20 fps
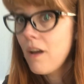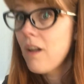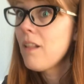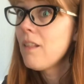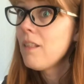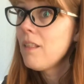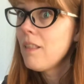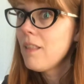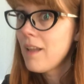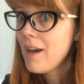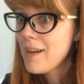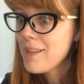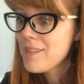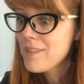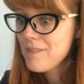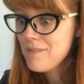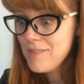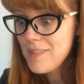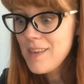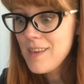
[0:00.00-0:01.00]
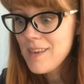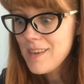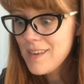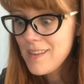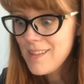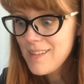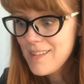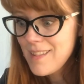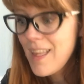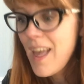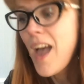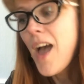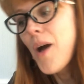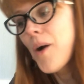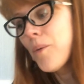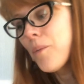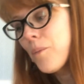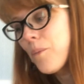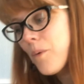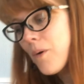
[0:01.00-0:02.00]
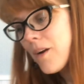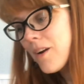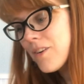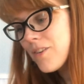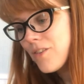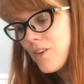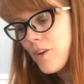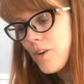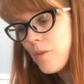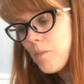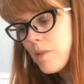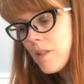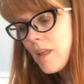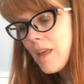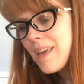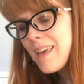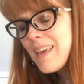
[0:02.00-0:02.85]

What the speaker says: lots of these, wardrobes.